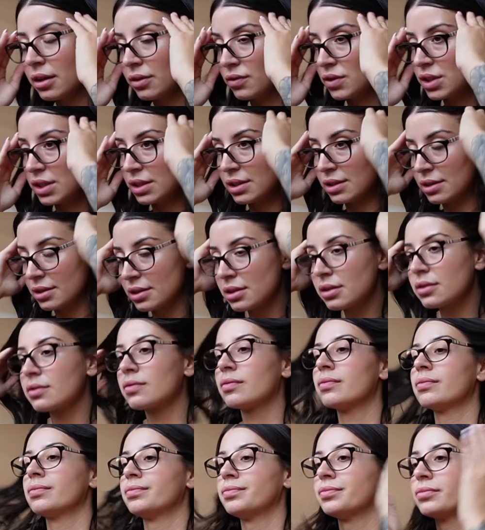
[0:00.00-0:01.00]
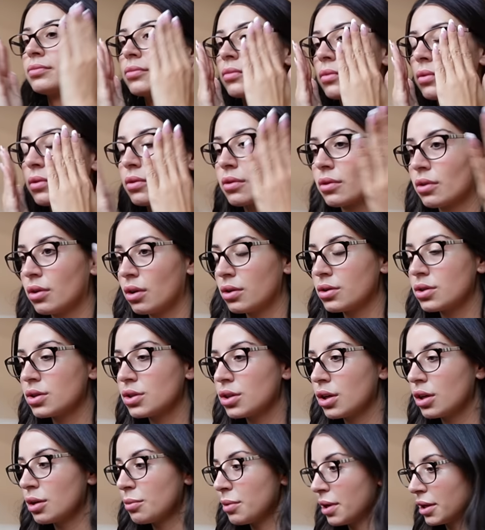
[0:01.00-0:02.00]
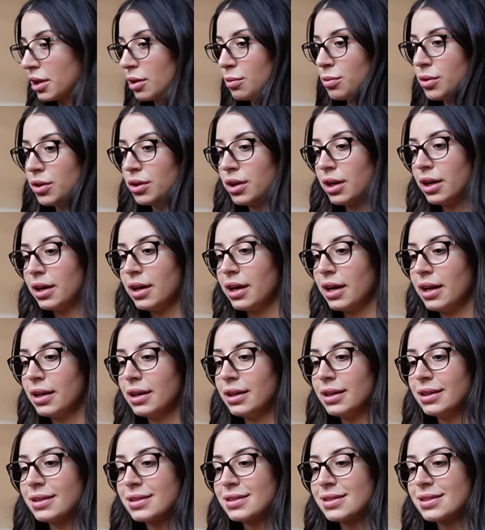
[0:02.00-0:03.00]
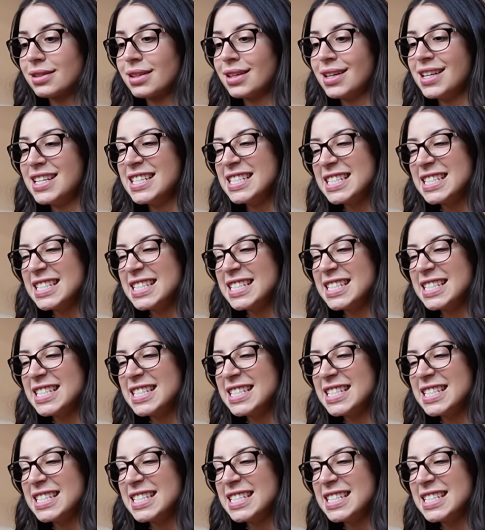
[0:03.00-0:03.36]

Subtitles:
I've just gone to turn on my computer and it's